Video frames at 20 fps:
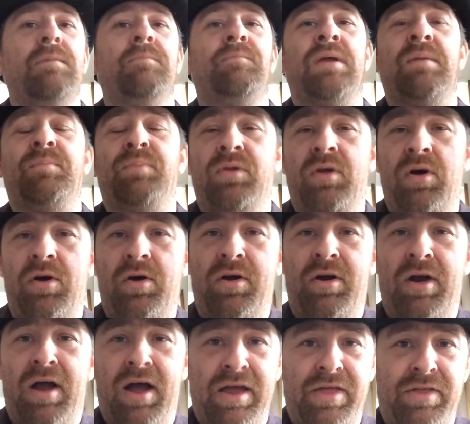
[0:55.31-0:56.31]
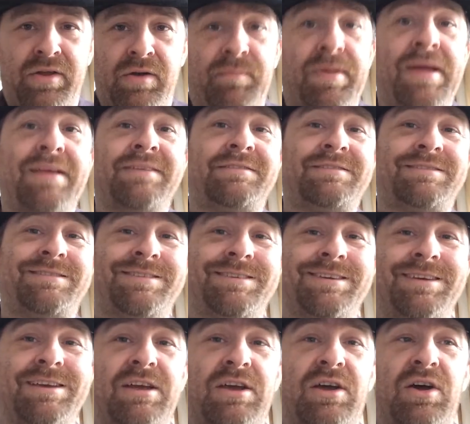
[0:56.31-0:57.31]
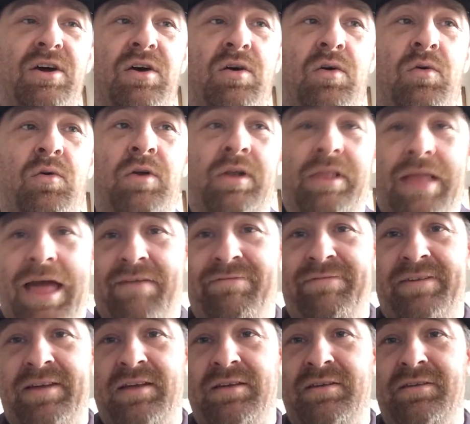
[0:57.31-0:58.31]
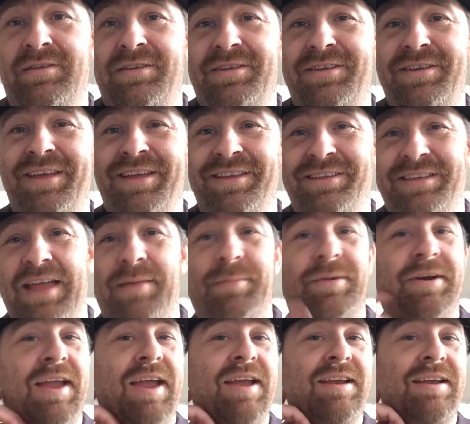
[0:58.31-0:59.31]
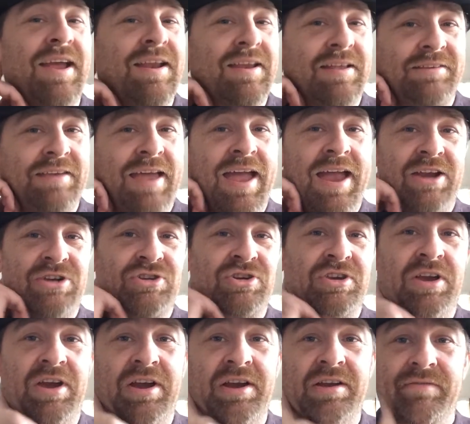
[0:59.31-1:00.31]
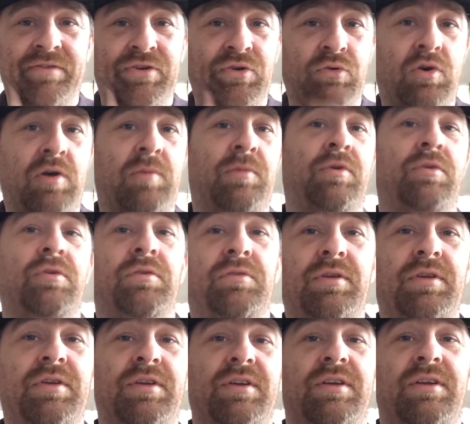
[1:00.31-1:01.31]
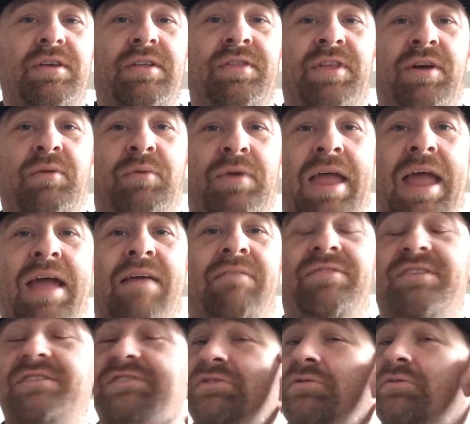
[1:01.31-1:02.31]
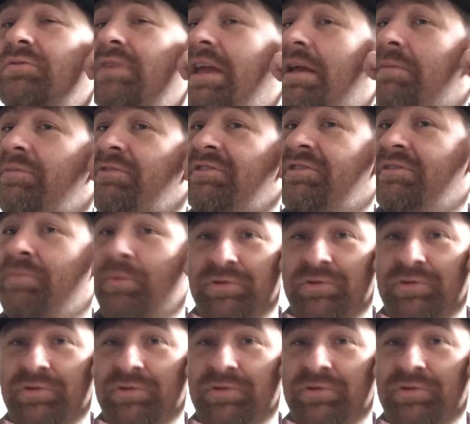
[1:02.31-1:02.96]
people are either pissed or laughing in Gamergate, and it's actually kind of adorable that we have these two camps. It's the